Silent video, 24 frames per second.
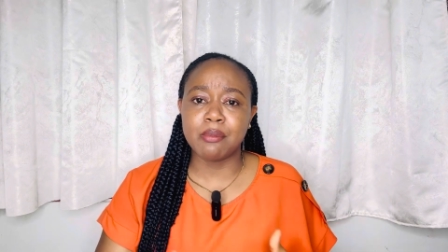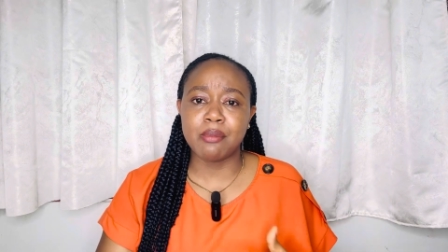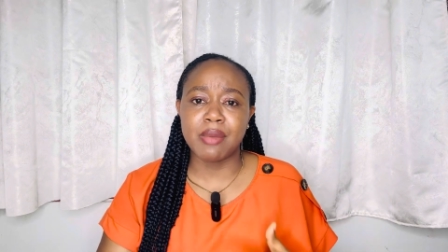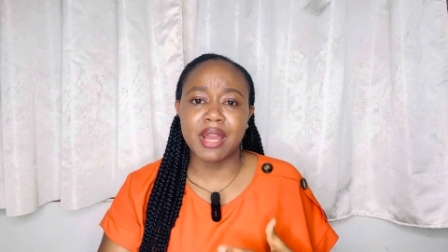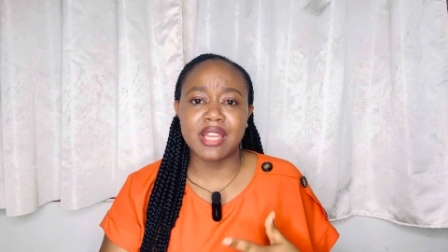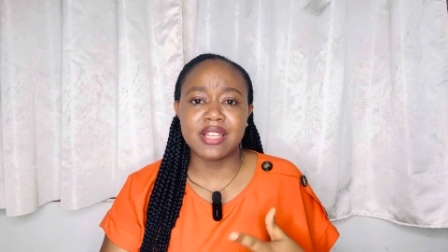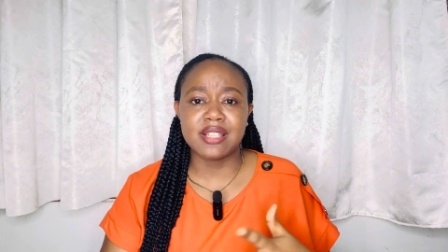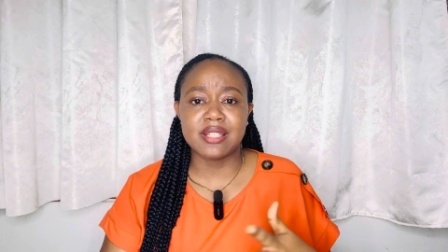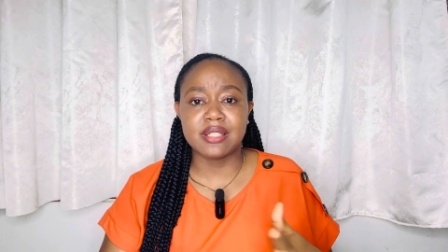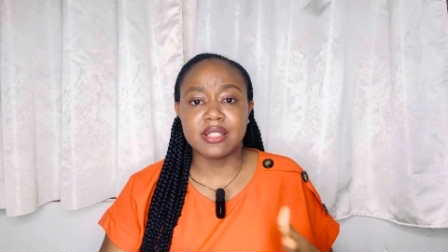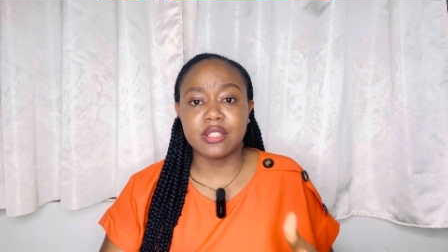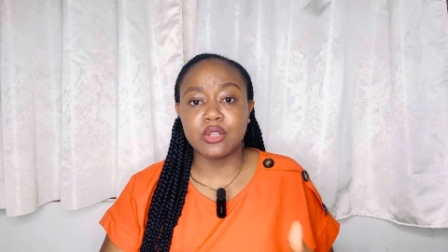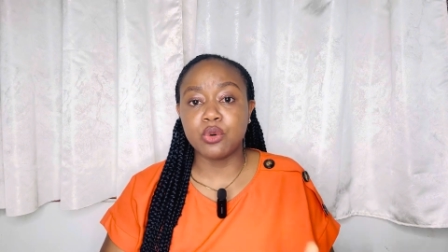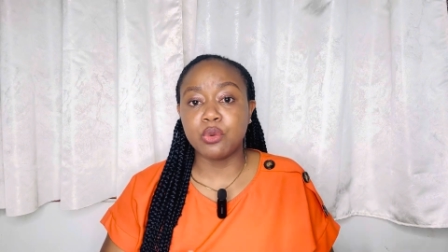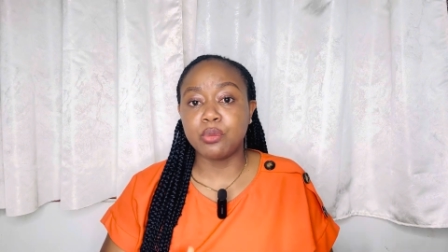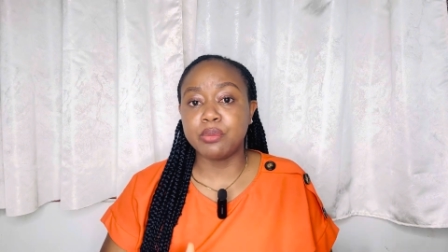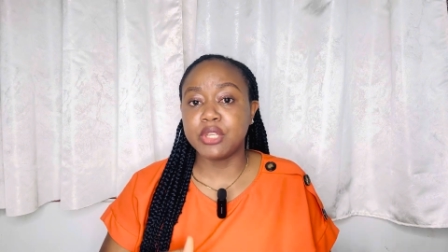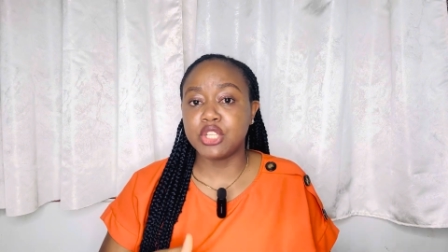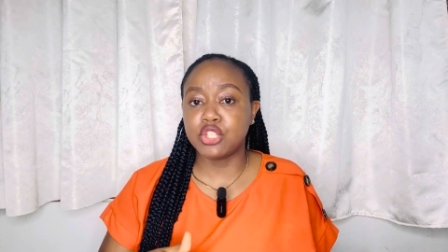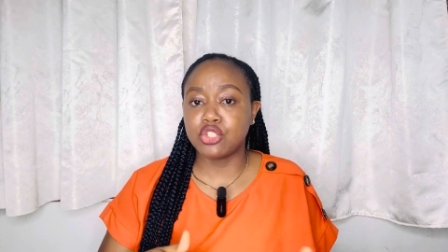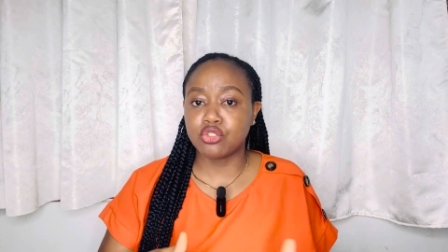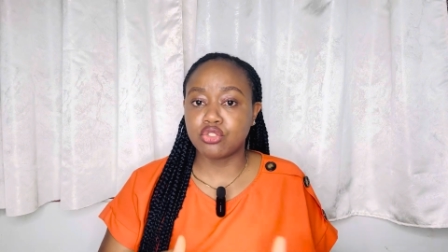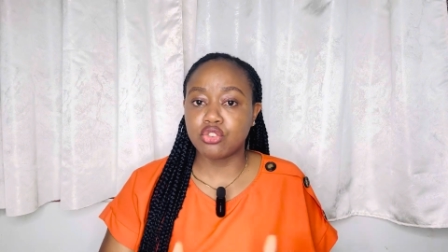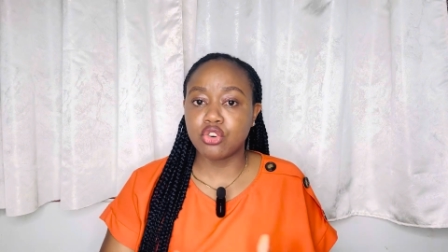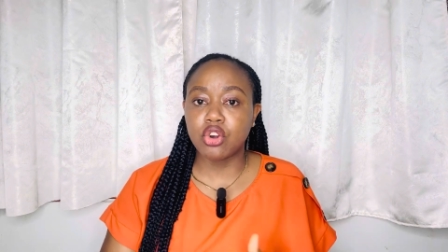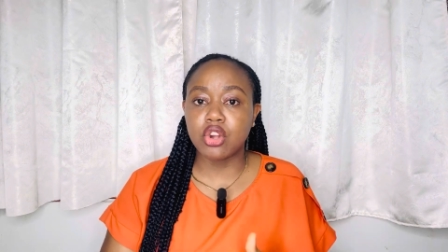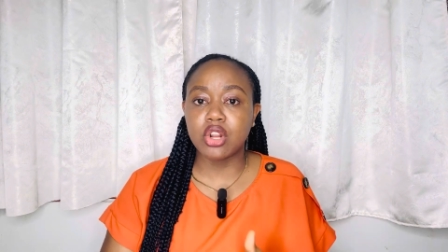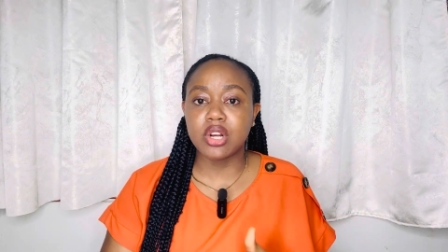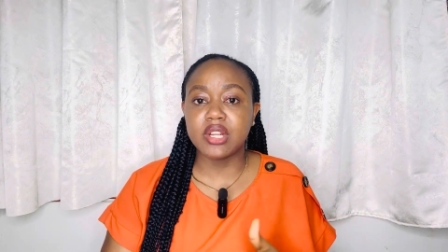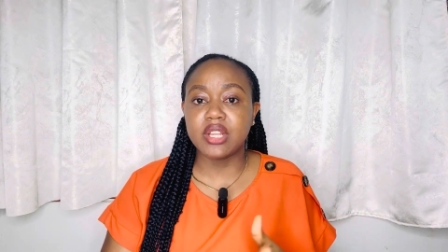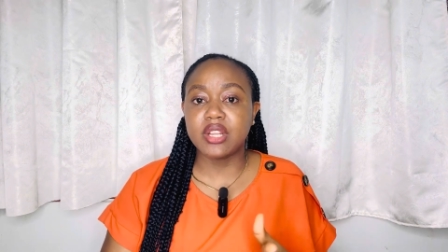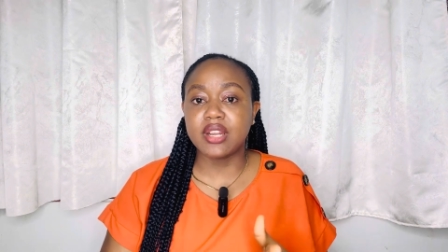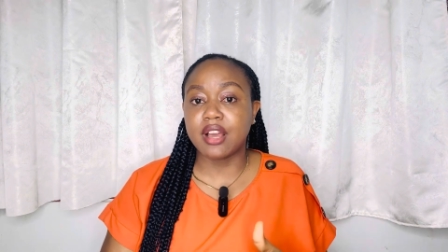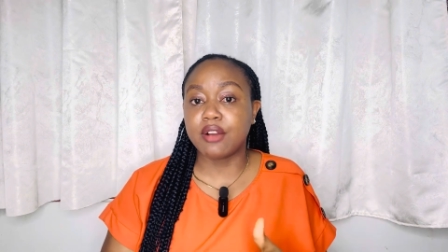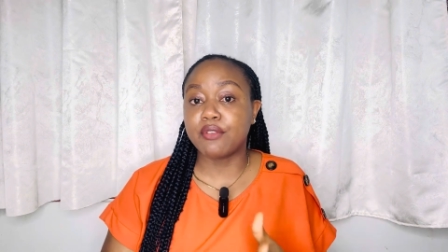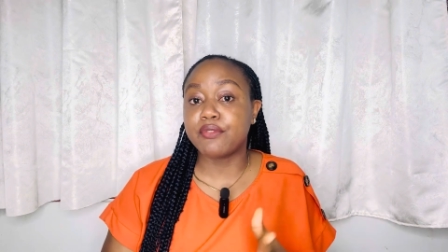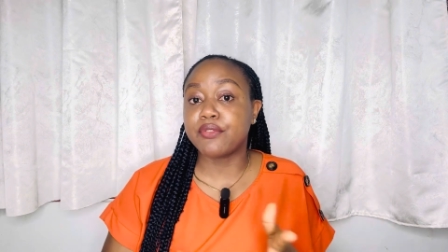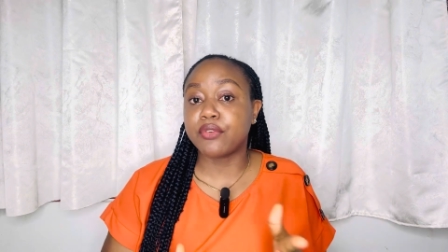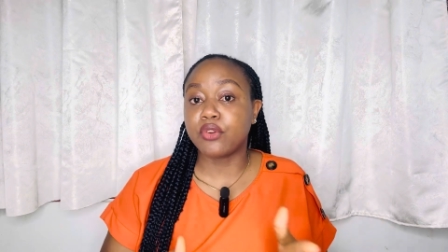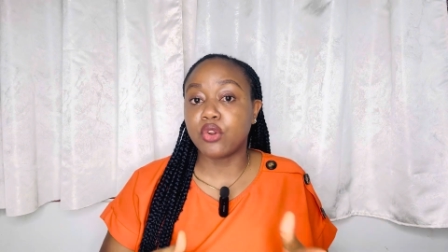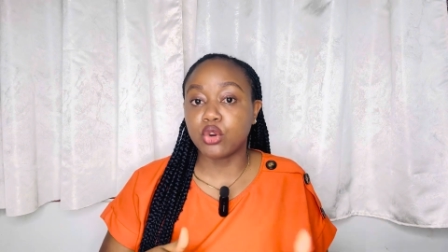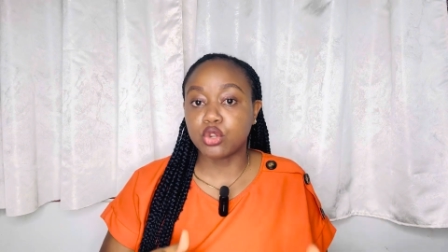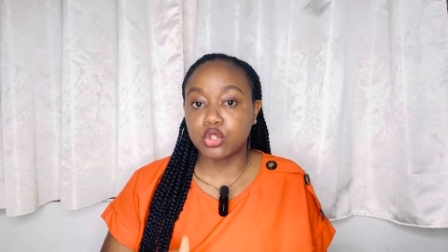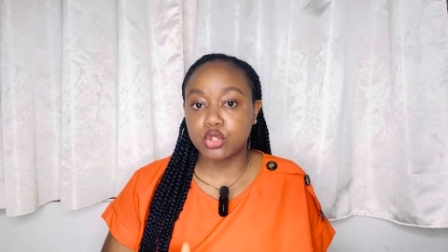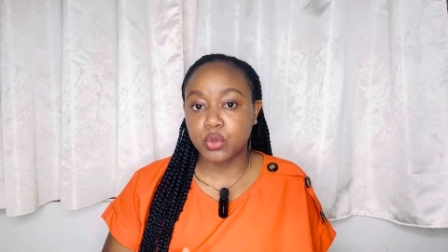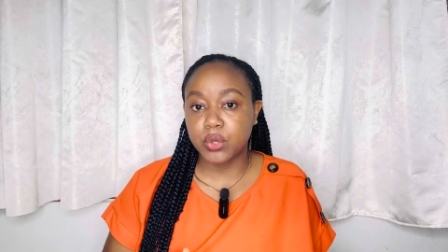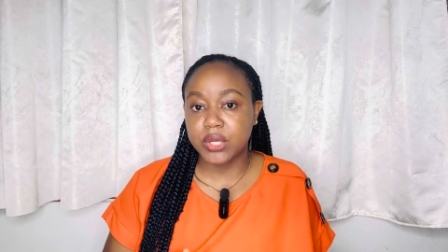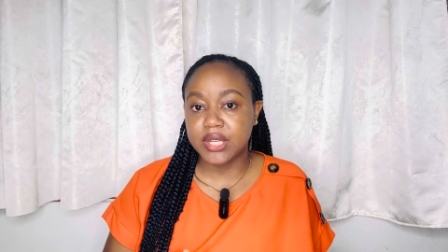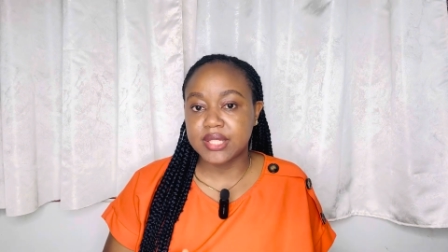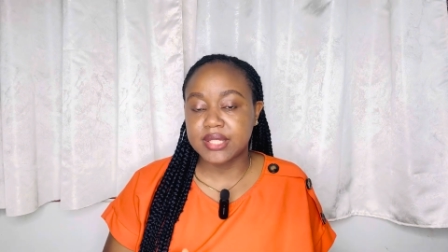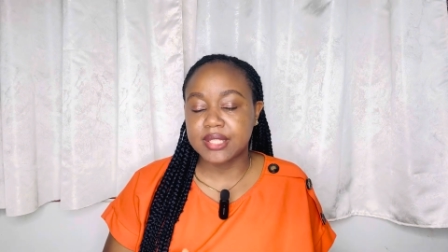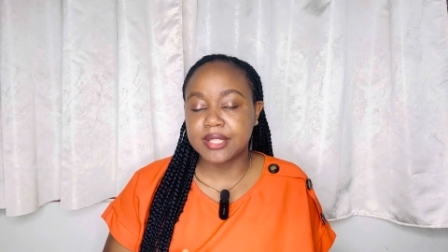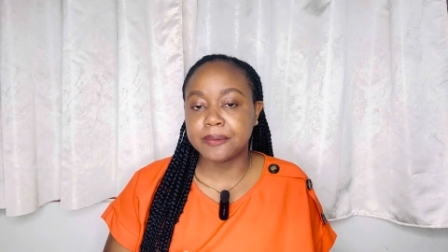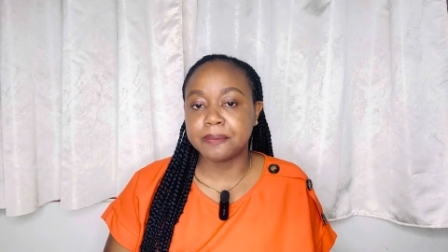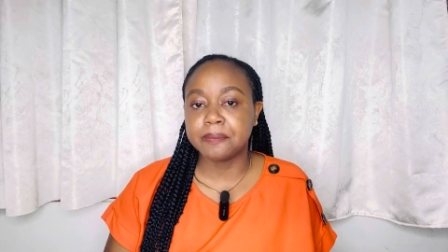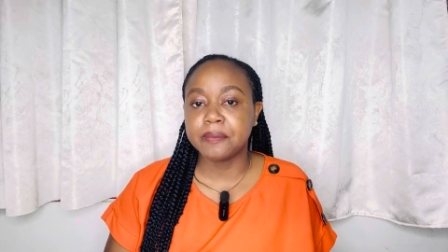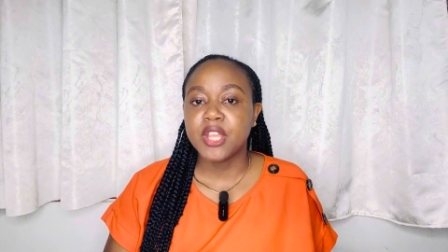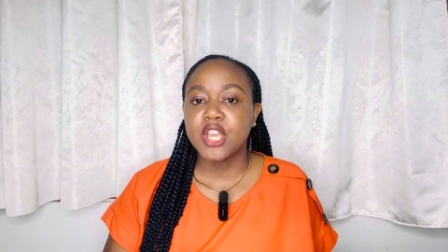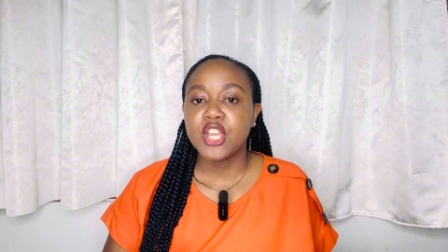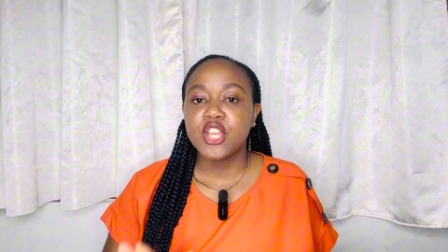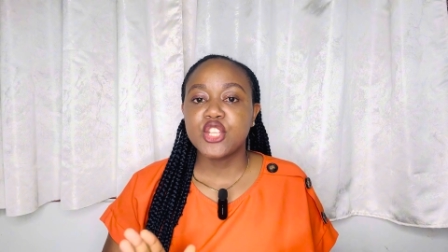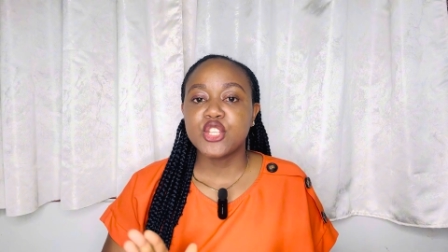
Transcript: It might still be struggling and fluctuating.